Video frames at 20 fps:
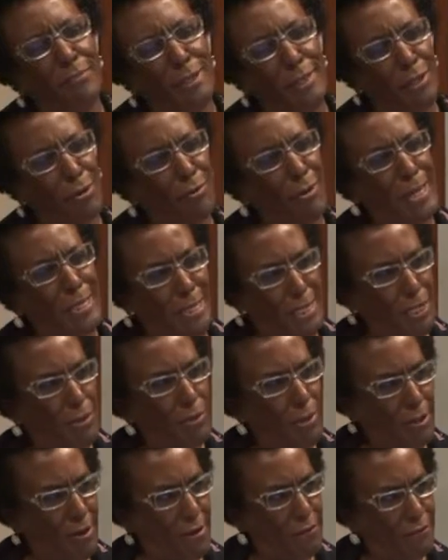but the
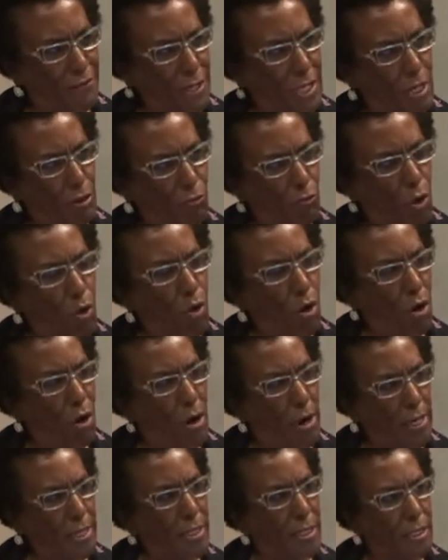criteria of Negro
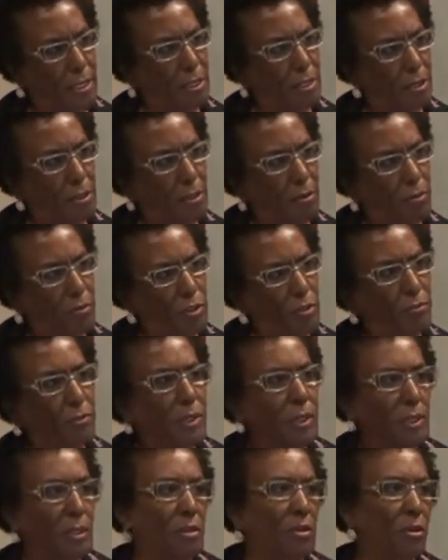art, which
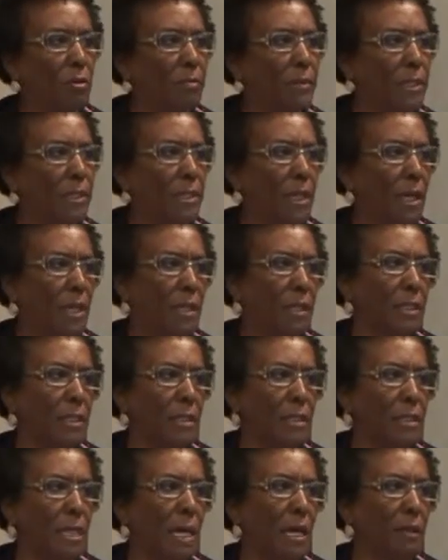really took me down an
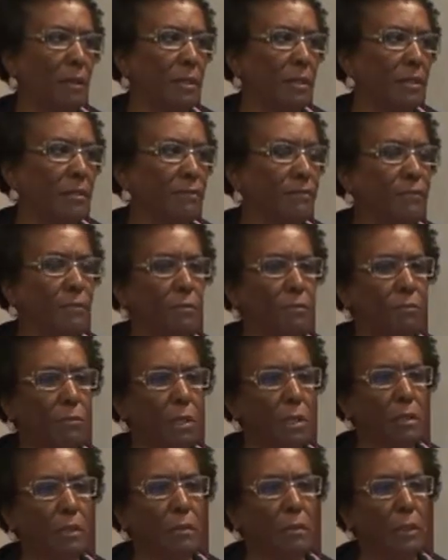entirely different
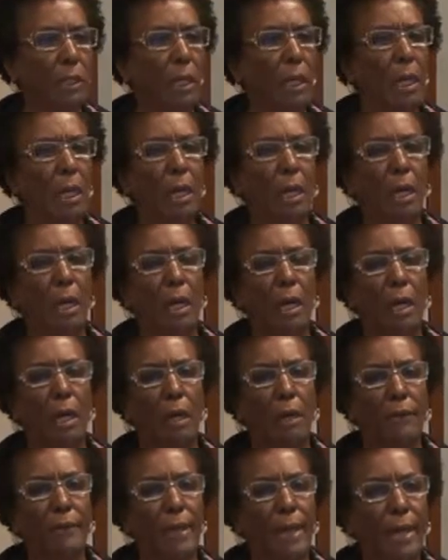road
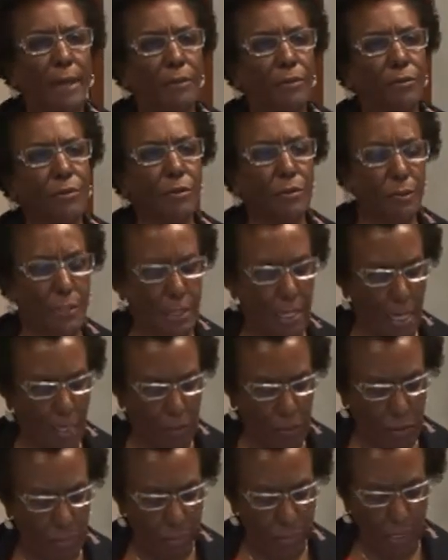that turns
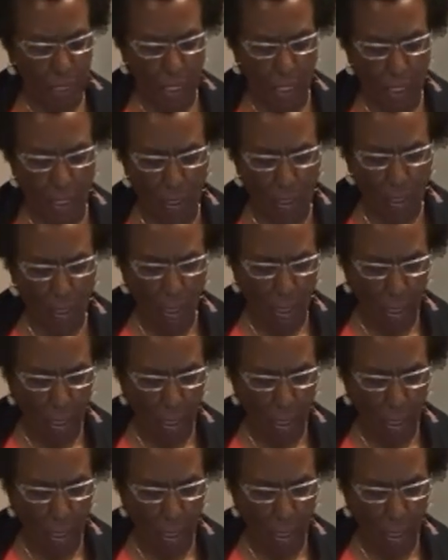out to be